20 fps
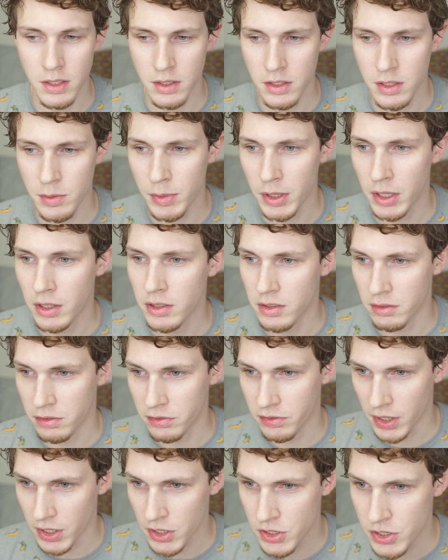to be able to
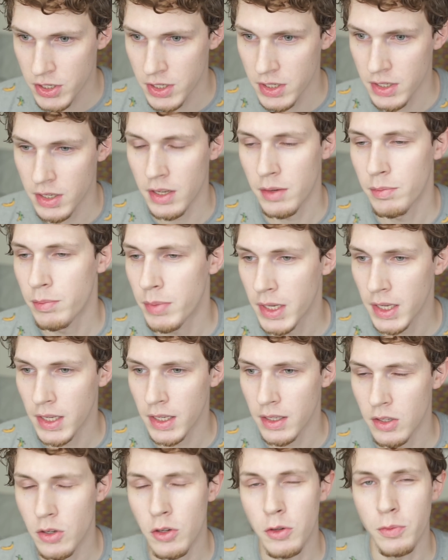function and
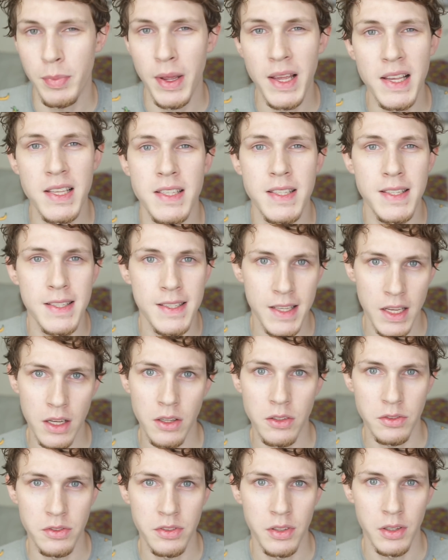be your best
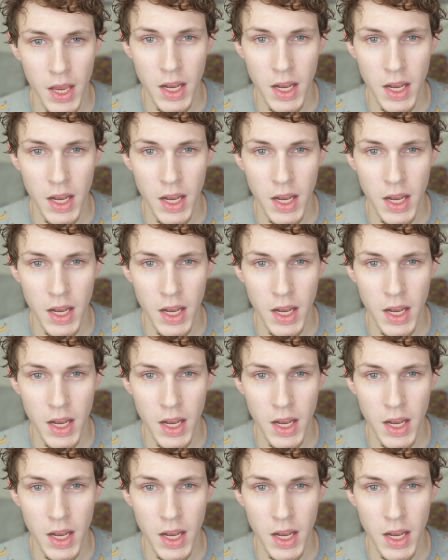self.